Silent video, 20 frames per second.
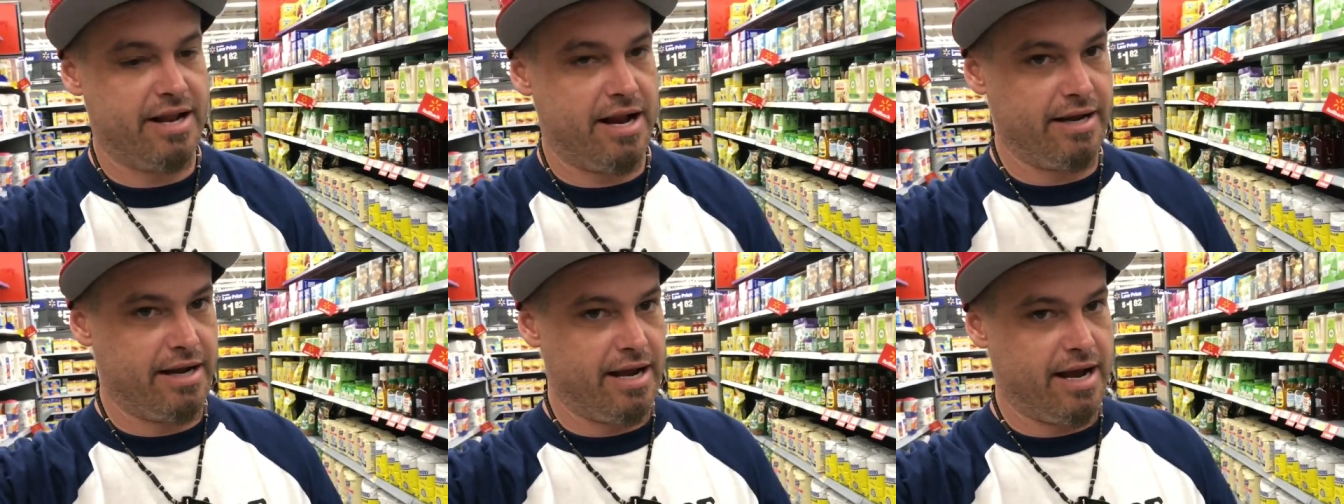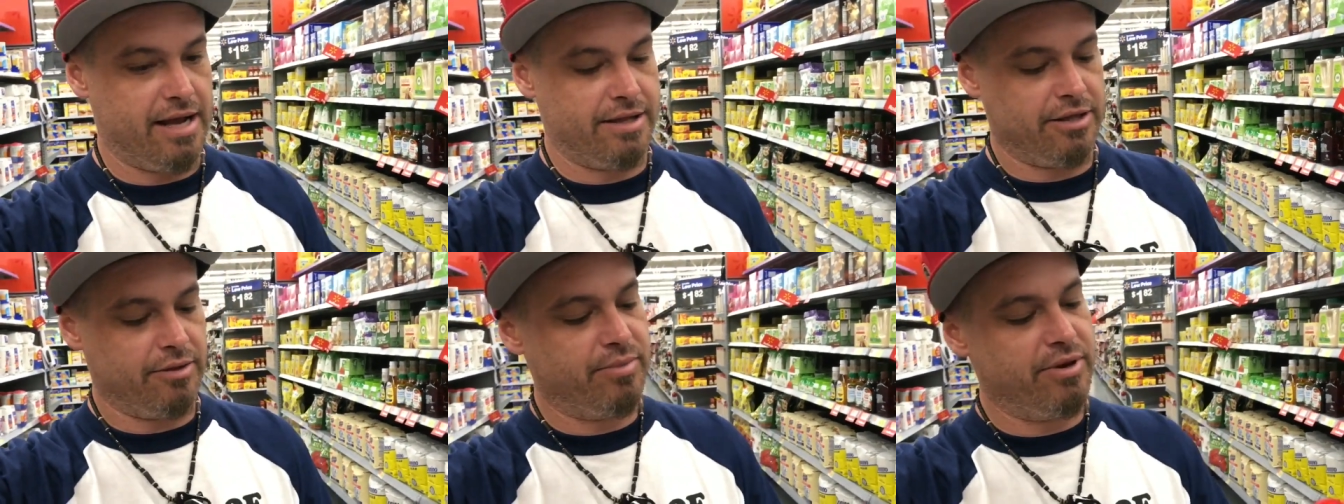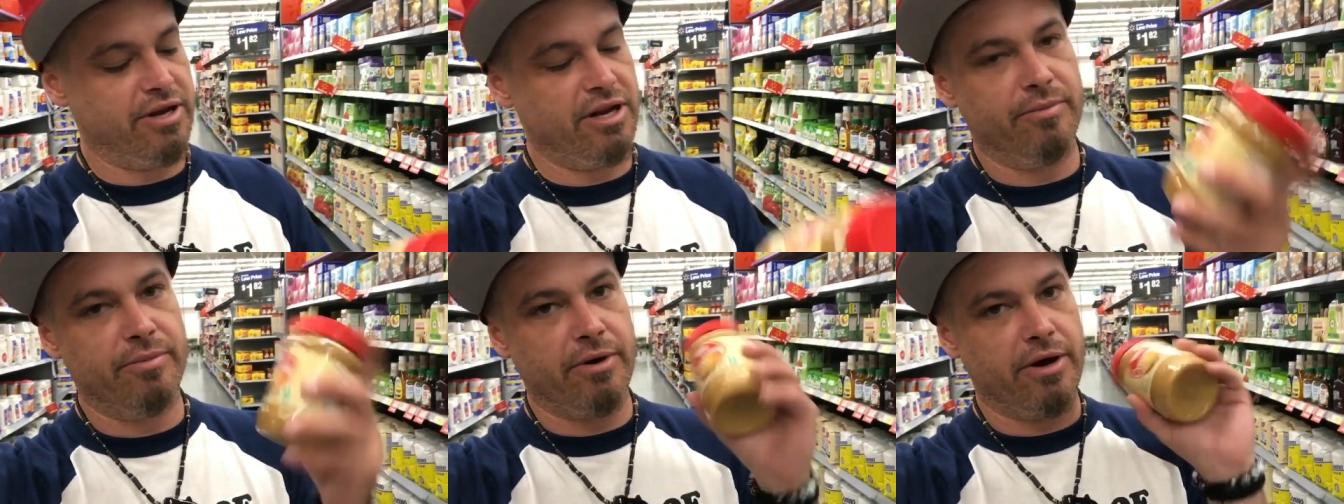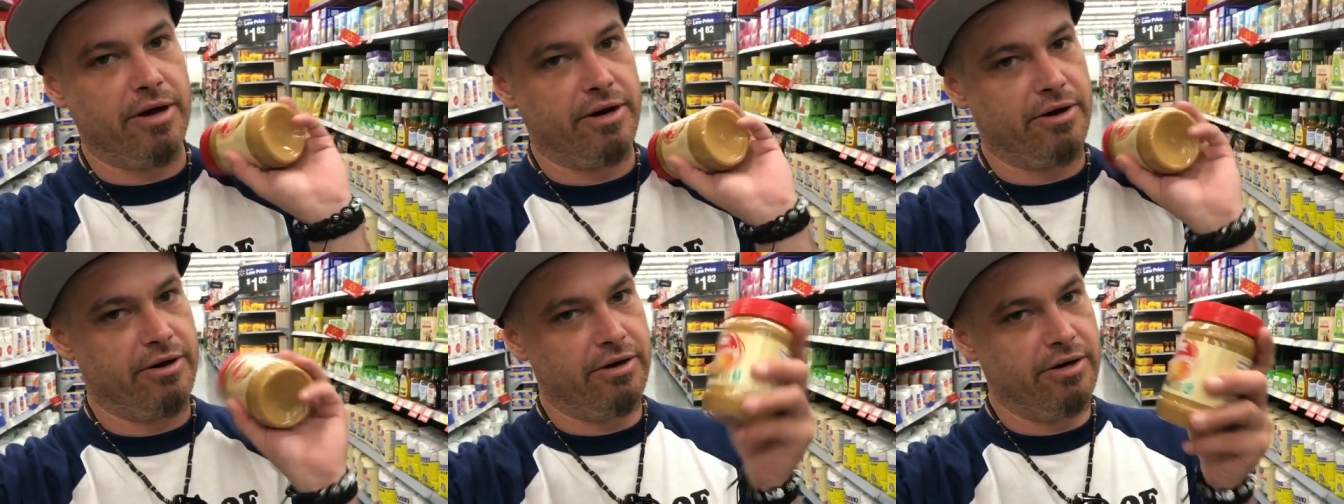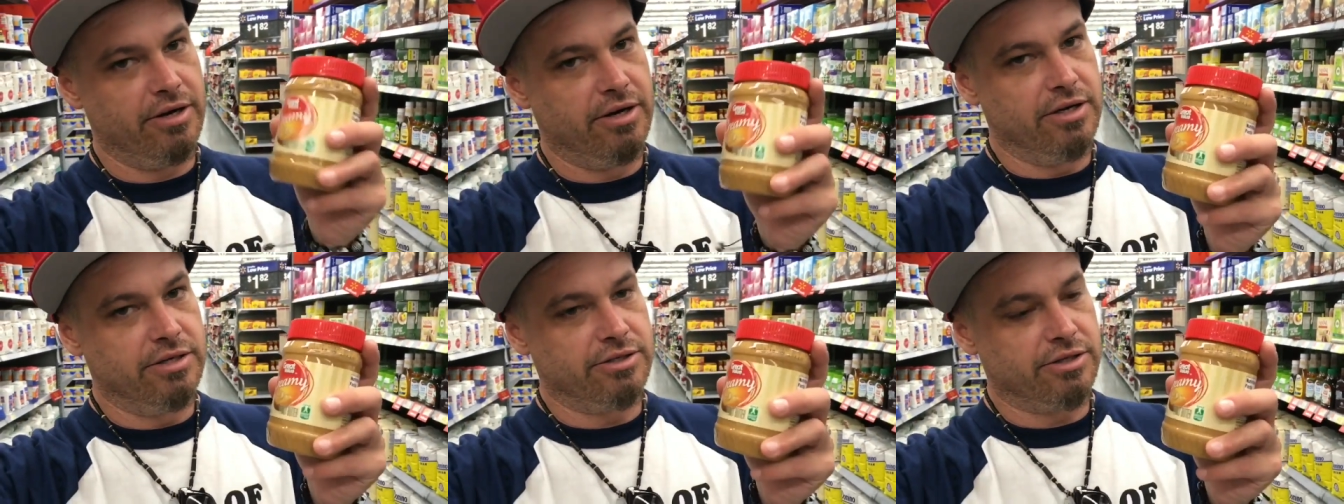And I got the peanut
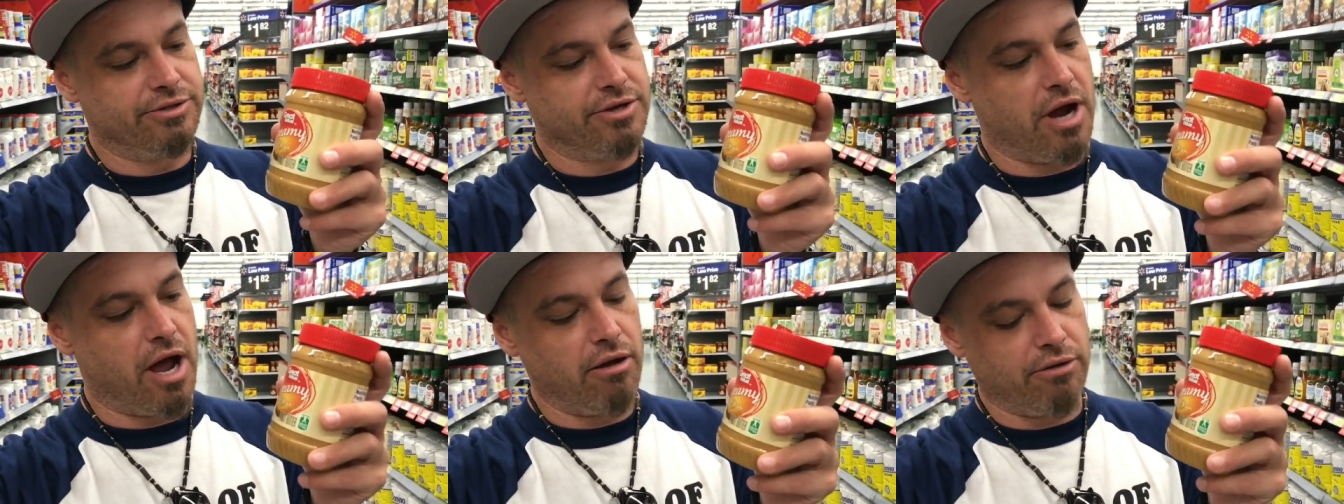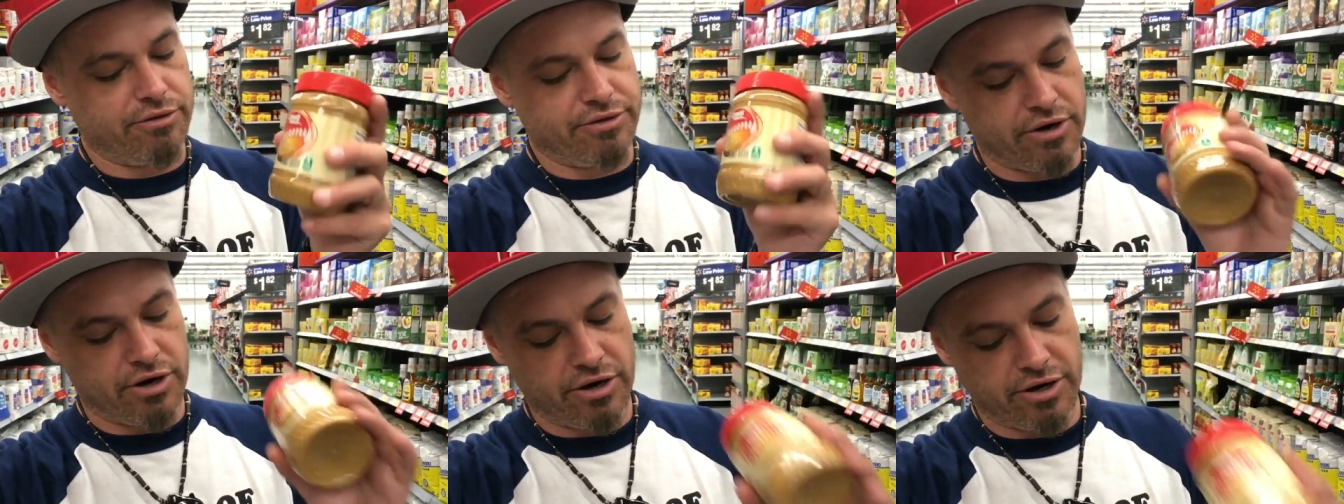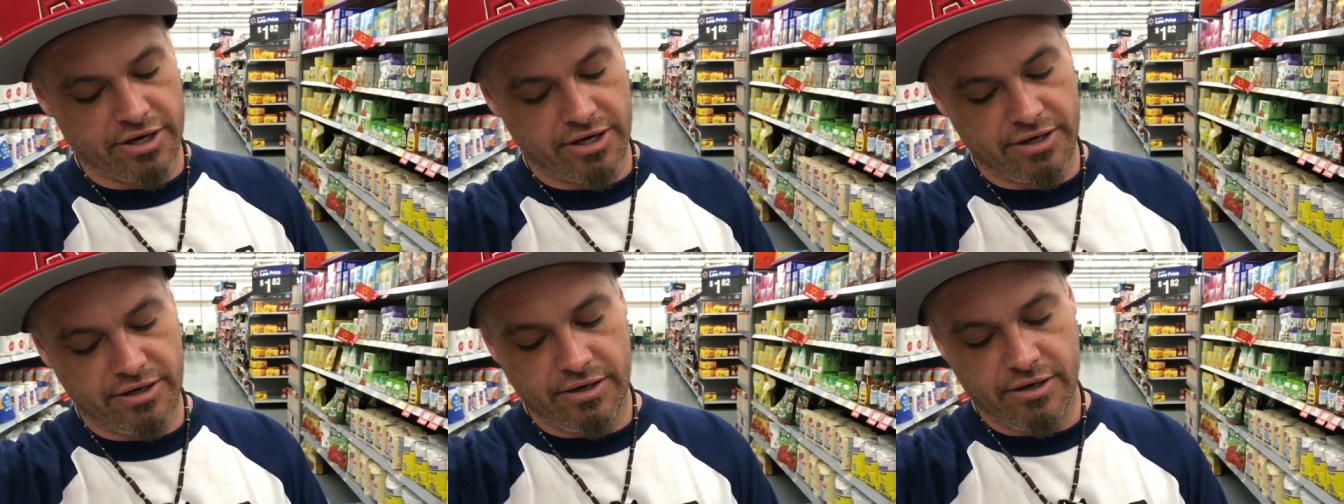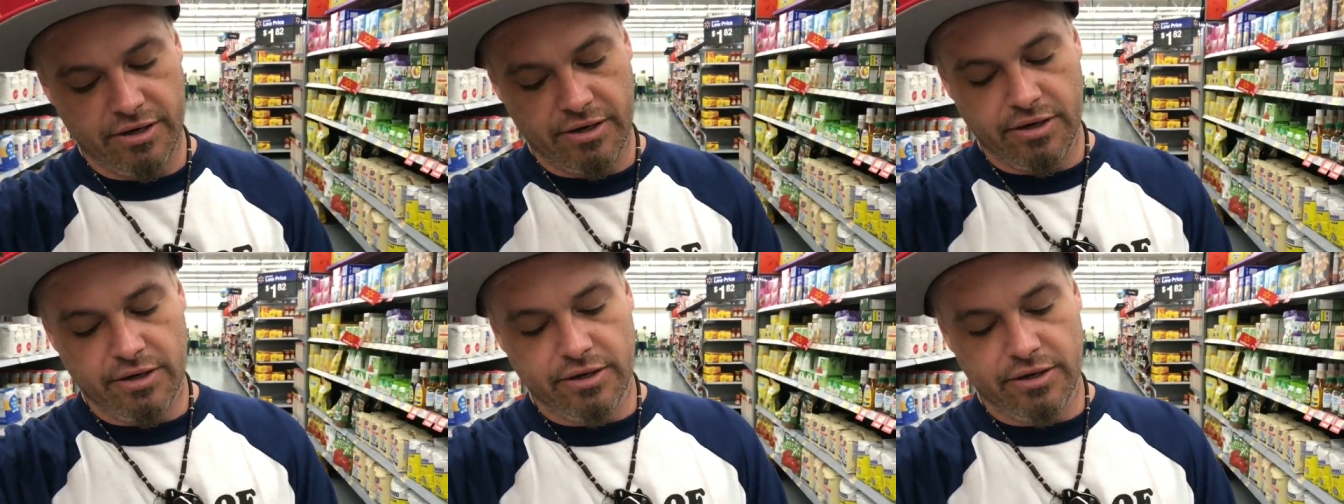butter, dollar thirty.